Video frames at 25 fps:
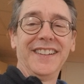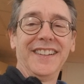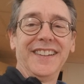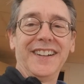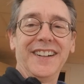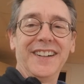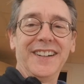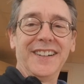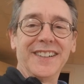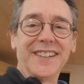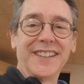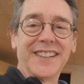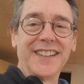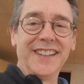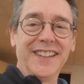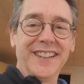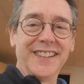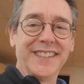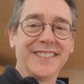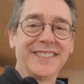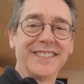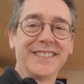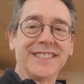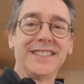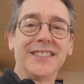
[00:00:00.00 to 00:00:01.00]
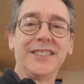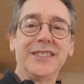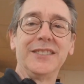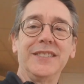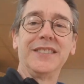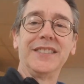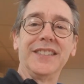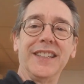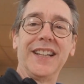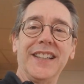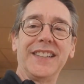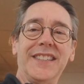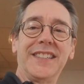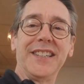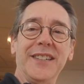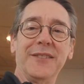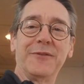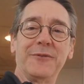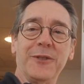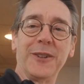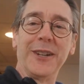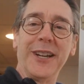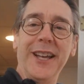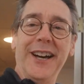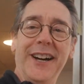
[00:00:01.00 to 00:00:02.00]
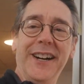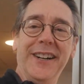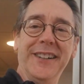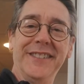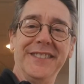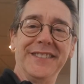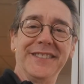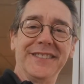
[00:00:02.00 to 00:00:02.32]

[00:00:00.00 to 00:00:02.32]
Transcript: Okay, that's it for now.